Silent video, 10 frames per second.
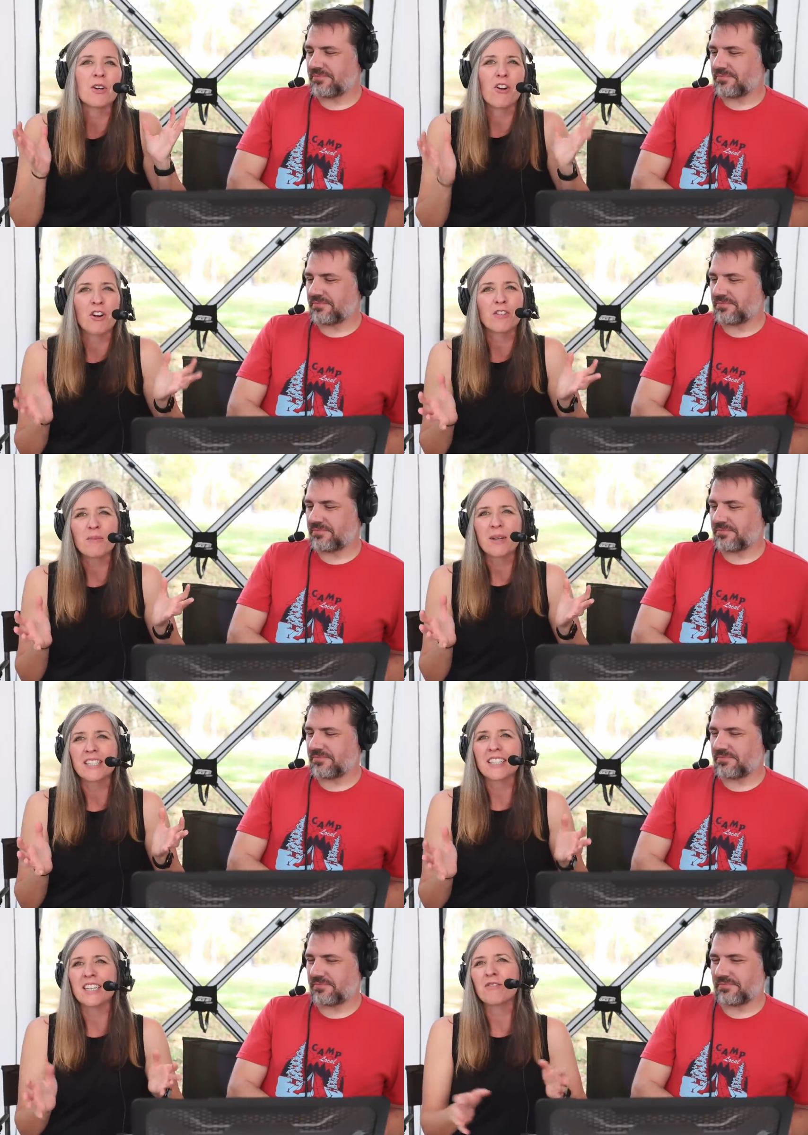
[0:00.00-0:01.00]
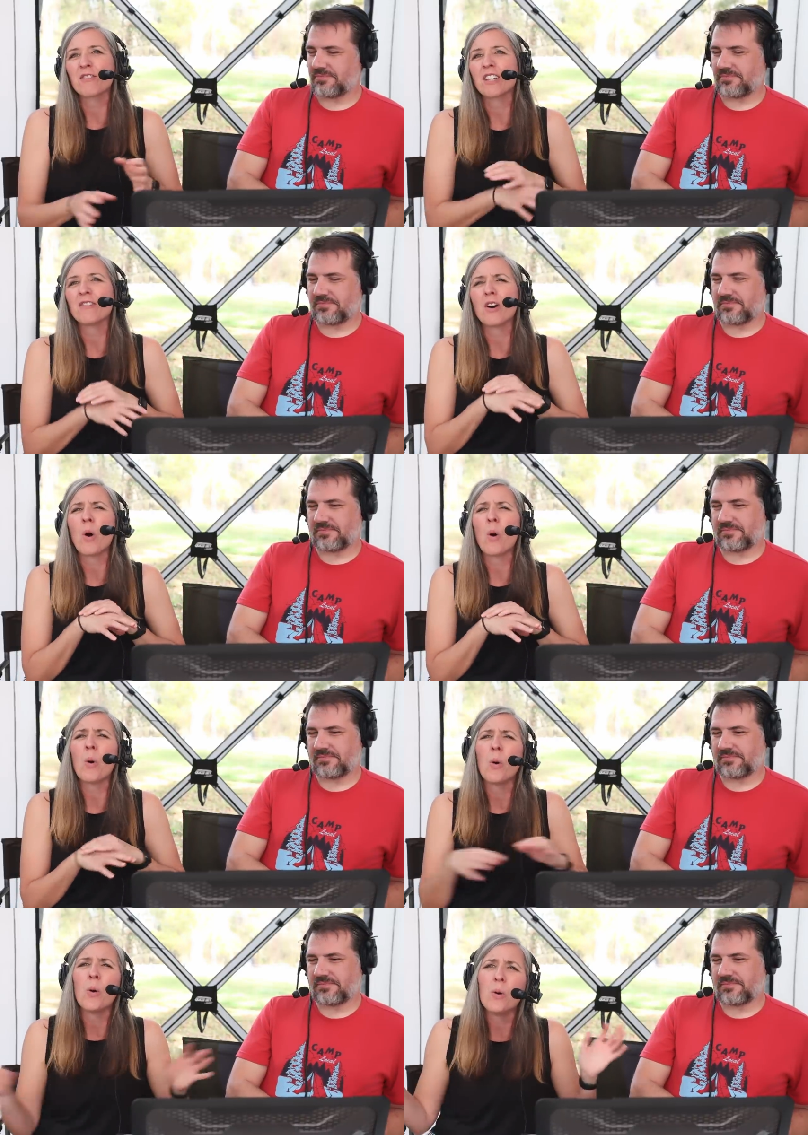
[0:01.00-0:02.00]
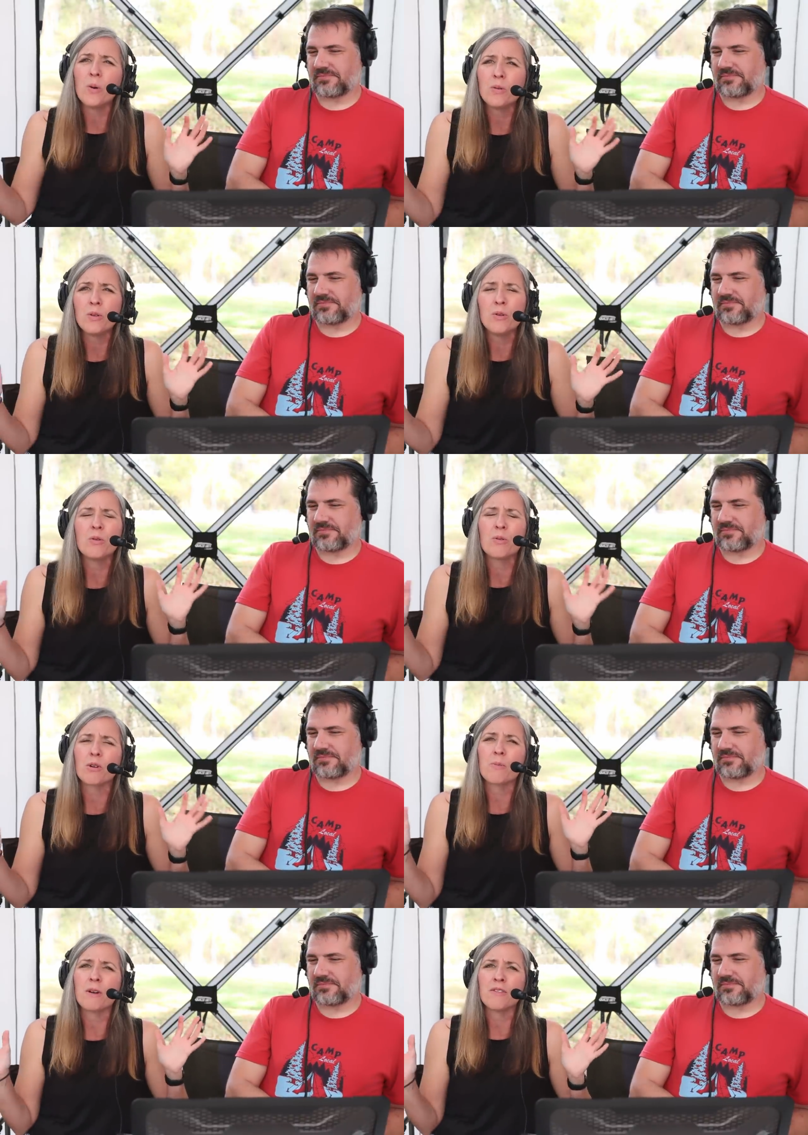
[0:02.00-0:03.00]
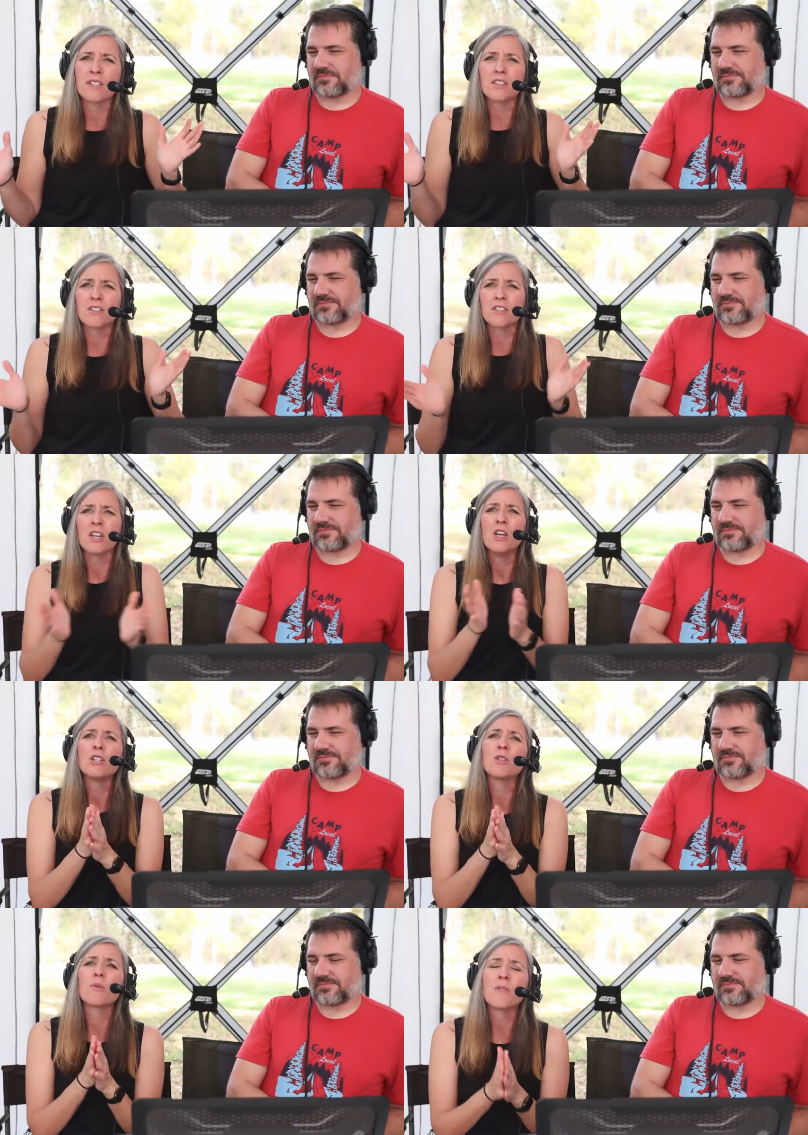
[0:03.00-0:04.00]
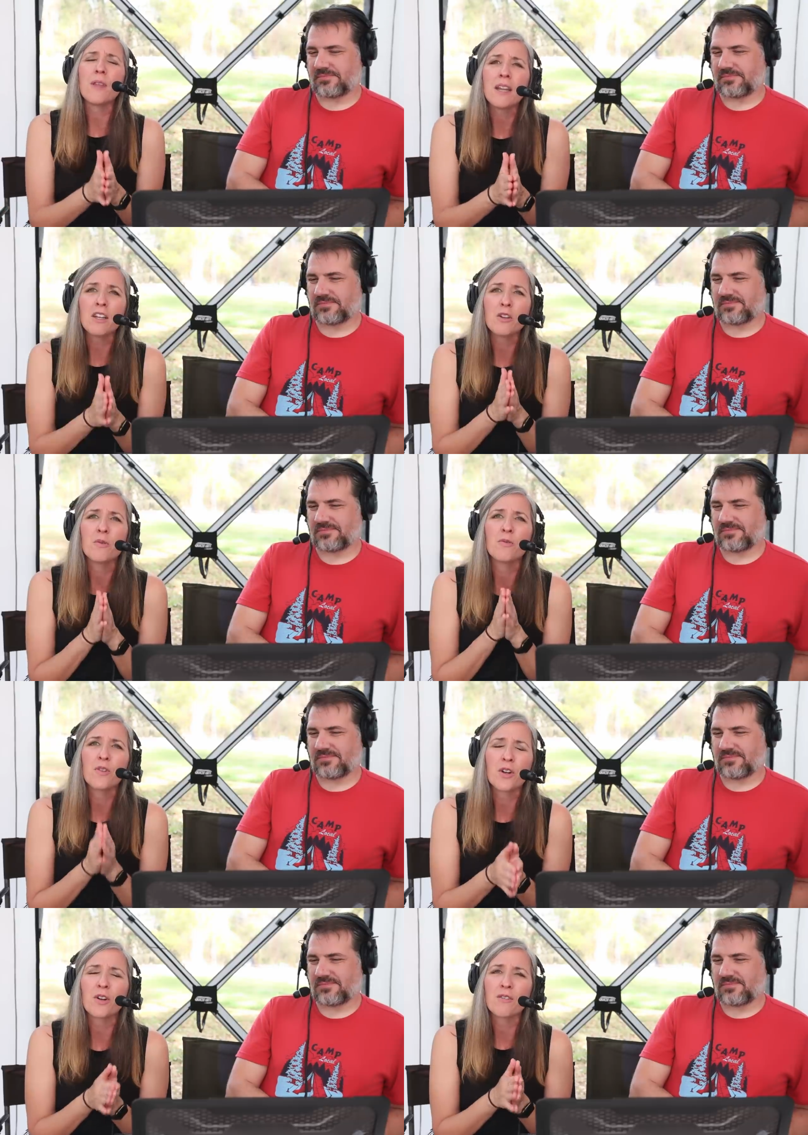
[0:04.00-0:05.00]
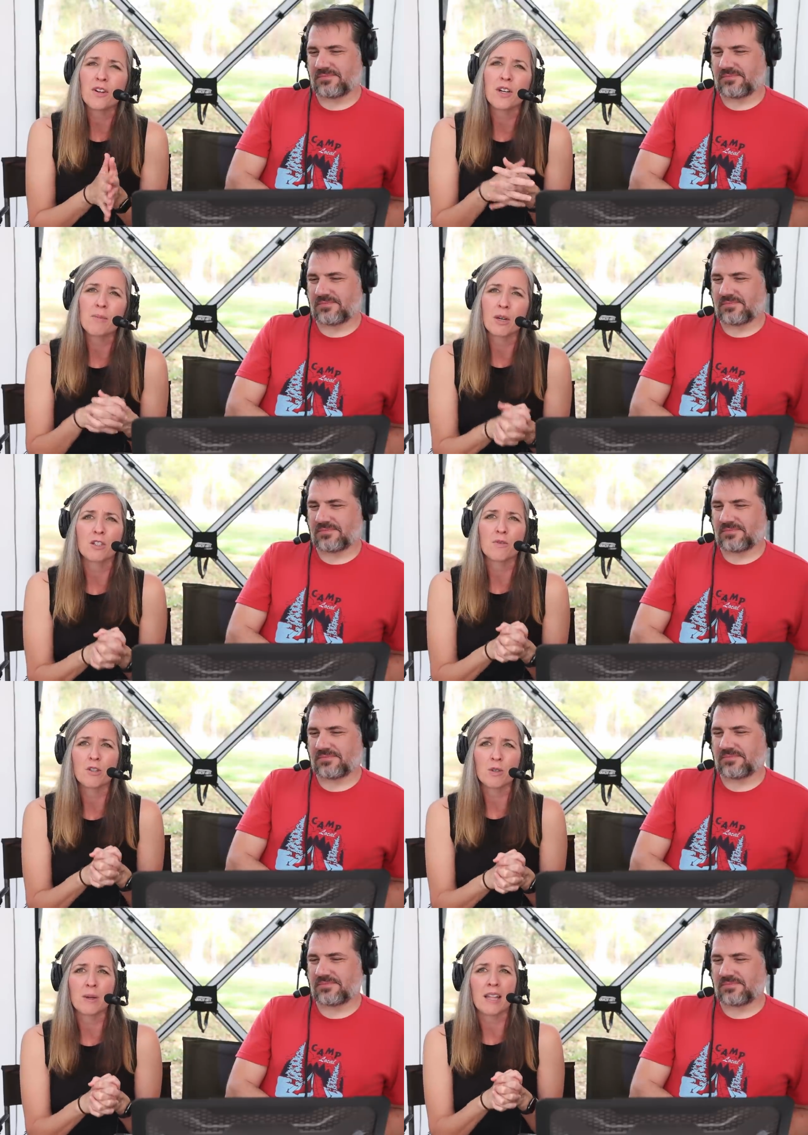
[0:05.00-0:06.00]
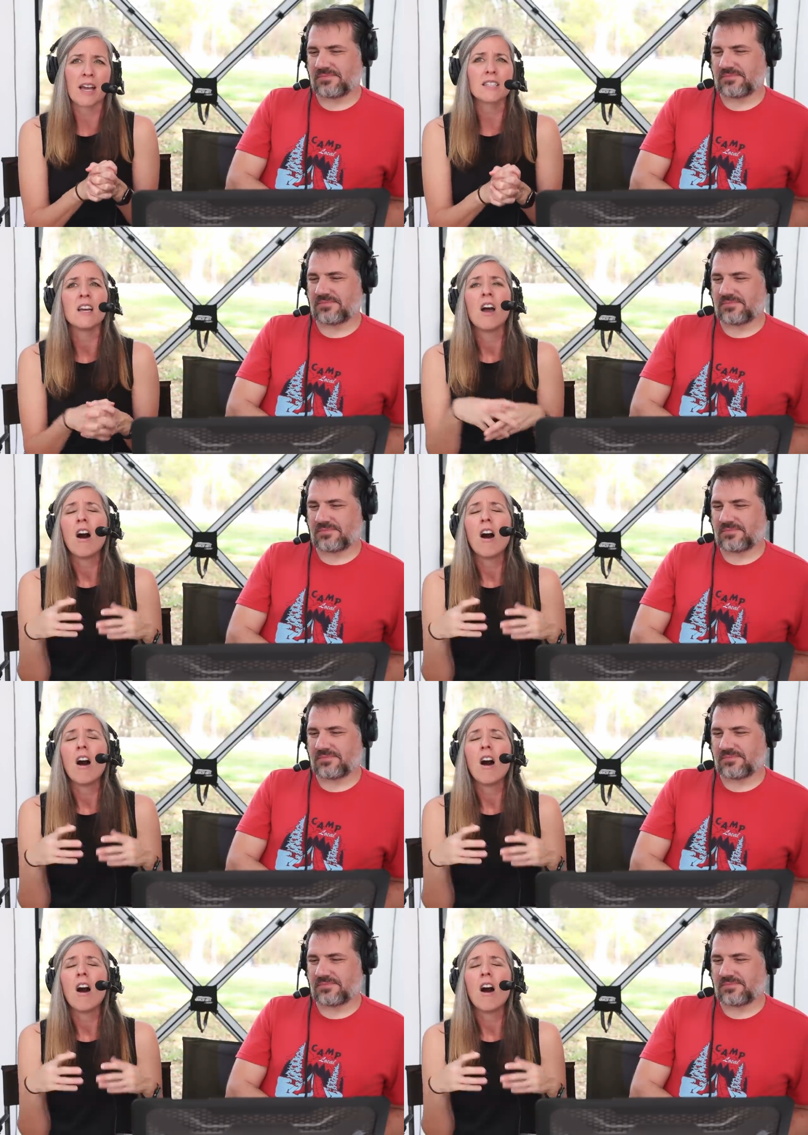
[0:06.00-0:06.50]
Speaker 1: put RV Miles in front of a whole new group of listeners. So thank you very, very much for doing that.